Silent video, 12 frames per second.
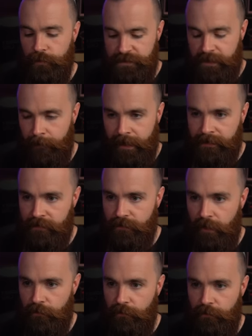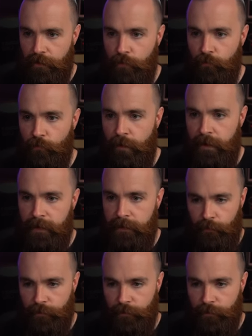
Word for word: use the command docker run.